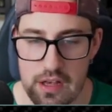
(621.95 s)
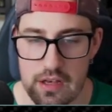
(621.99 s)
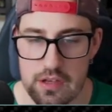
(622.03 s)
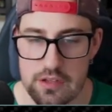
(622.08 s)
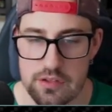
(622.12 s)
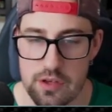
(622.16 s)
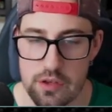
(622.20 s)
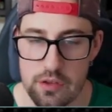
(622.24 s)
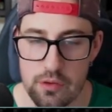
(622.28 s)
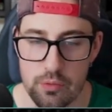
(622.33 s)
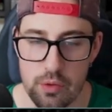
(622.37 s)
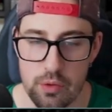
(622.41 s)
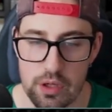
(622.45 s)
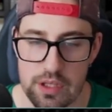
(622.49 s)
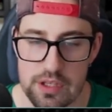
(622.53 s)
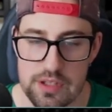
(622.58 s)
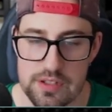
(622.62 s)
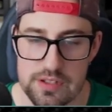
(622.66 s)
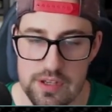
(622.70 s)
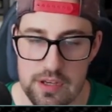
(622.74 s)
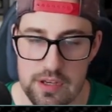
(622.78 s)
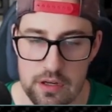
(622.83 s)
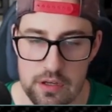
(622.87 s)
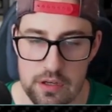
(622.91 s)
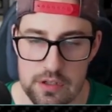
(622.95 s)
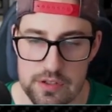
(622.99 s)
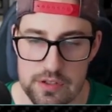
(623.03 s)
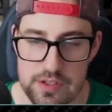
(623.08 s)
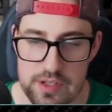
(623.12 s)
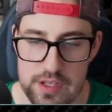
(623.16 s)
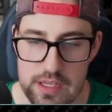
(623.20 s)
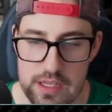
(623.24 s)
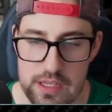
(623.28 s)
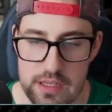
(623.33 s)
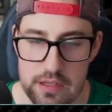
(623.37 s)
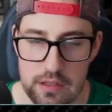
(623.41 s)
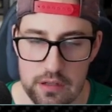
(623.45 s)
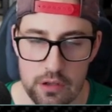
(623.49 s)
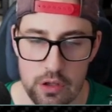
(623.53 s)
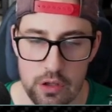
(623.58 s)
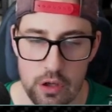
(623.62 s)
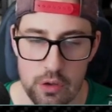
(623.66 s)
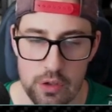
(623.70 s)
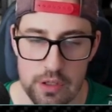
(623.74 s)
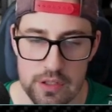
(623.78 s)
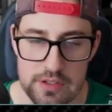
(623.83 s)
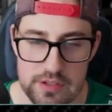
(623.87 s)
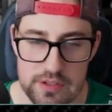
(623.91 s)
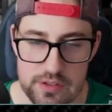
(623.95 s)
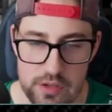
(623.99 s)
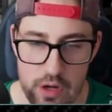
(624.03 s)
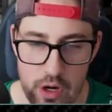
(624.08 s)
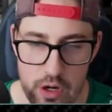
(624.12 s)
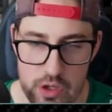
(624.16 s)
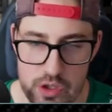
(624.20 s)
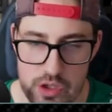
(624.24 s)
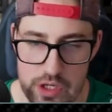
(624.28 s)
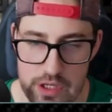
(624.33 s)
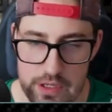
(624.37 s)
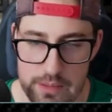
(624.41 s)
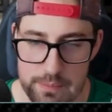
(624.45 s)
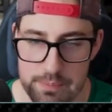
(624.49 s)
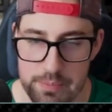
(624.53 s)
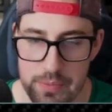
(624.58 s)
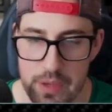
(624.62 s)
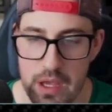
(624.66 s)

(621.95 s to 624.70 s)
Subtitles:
So the rookies here, you see Logan Sargent,